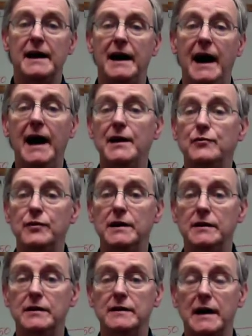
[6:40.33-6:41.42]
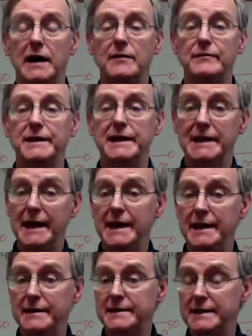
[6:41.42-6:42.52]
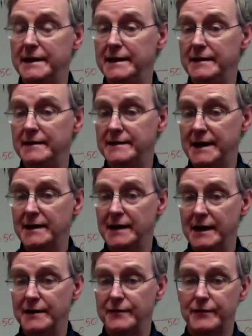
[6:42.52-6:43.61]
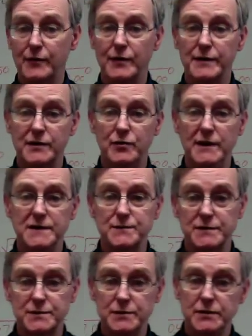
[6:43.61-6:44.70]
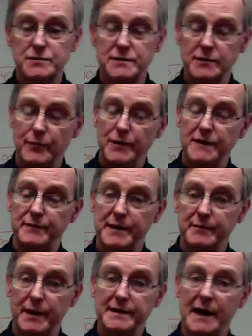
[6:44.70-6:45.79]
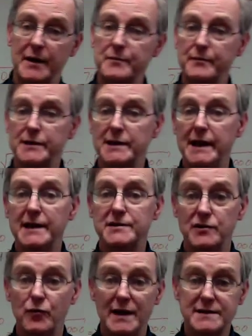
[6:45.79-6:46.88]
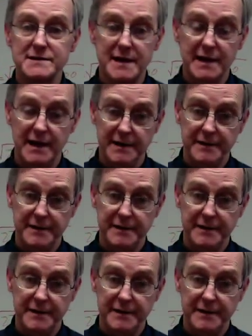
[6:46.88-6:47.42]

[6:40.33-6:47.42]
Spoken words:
I will delay the deadline for the quiz, which usually would have been Monday. I'm delayed it to Wednesday night.